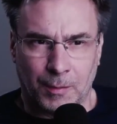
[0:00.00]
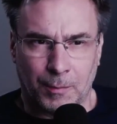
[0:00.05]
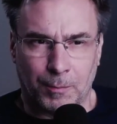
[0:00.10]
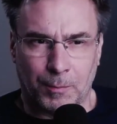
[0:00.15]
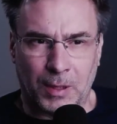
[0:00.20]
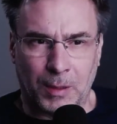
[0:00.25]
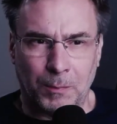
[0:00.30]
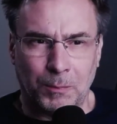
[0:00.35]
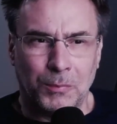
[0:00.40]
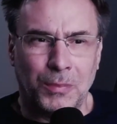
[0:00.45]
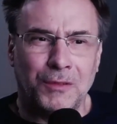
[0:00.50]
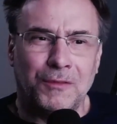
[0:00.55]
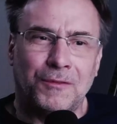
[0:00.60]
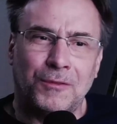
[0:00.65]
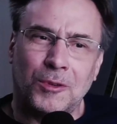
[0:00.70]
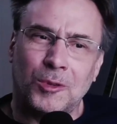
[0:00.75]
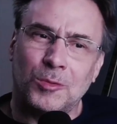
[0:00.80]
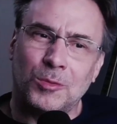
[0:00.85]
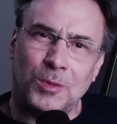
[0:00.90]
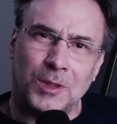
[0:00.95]
But
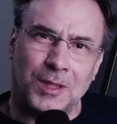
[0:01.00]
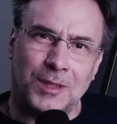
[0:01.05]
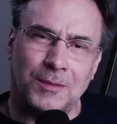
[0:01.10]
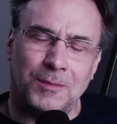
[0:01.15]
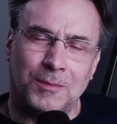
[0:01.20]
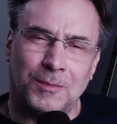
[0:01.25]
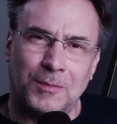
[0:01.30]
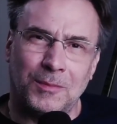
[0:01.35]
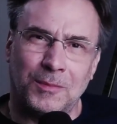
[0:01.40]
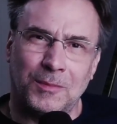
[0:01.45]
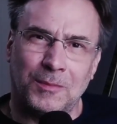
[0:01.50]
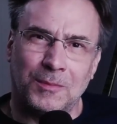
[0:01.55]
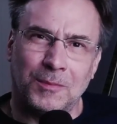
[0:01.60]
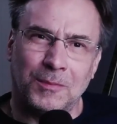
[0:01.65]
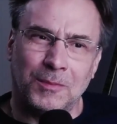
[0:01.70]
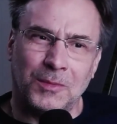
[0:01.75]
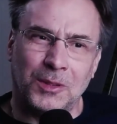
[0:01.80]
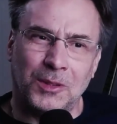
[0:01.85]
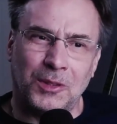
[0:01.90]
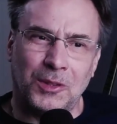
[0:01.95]
before we
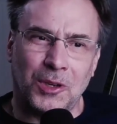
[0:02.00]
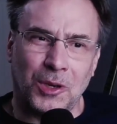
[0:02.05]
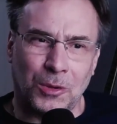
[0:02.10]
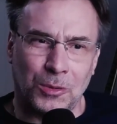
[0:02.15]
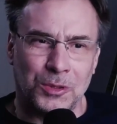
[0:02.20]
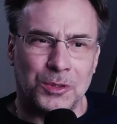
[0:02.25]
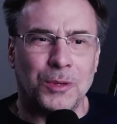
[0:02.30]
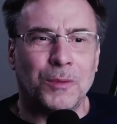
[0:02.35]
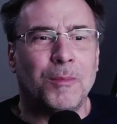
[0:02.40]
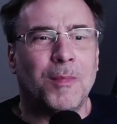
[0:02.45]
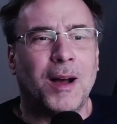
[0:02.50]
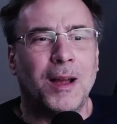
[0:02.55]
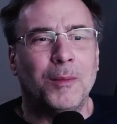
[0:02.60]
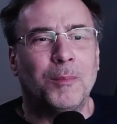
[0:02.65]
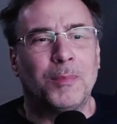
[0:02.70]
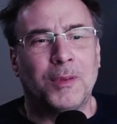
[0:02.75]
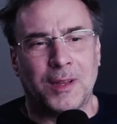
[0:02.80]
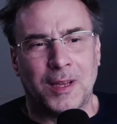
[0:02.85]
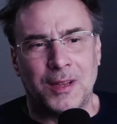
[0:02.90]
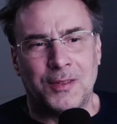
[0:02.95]
go to my
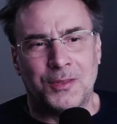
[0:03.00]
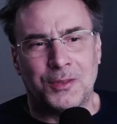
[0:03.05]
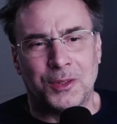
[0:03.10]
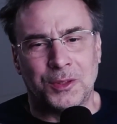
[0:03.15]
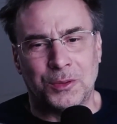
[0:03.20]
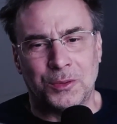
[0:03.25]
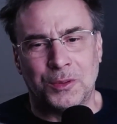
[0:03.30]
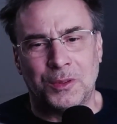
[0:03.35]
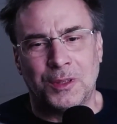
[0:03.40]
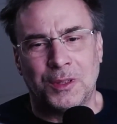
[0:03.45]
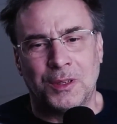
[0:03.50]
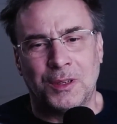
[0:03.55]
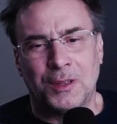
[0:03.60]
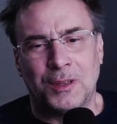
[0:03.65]
playthrough,